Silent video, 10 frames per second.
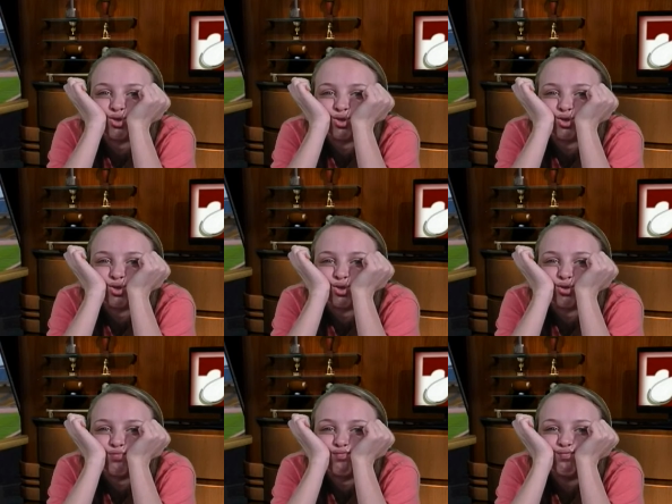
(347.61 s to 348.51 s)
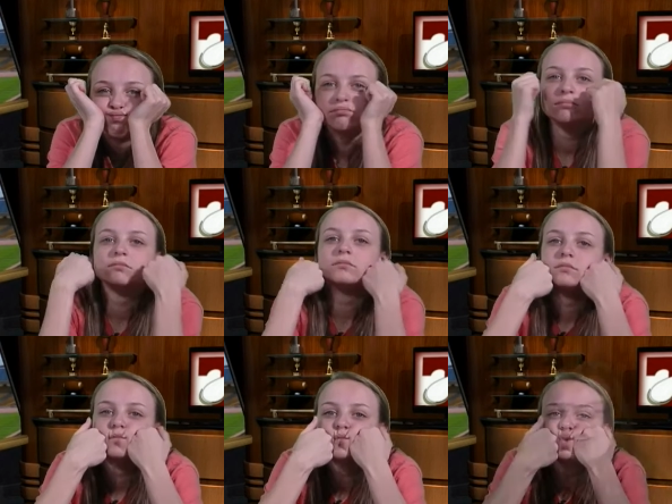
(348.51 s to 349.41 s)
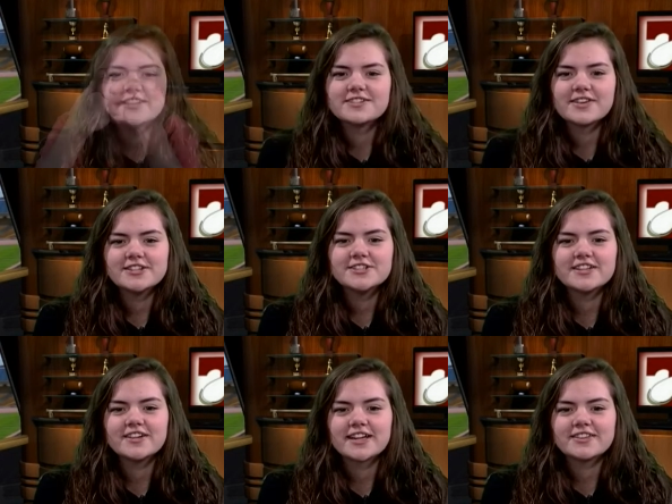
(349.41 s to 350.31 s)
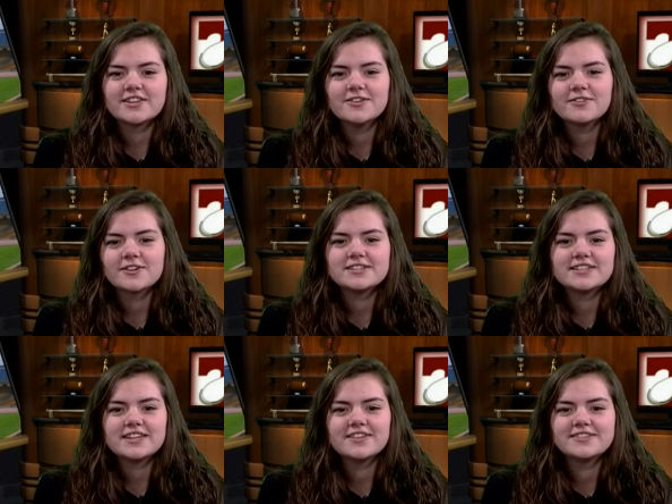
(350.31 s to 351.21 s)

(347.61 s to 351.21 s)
yes. The Tickle College of Engineering at the University of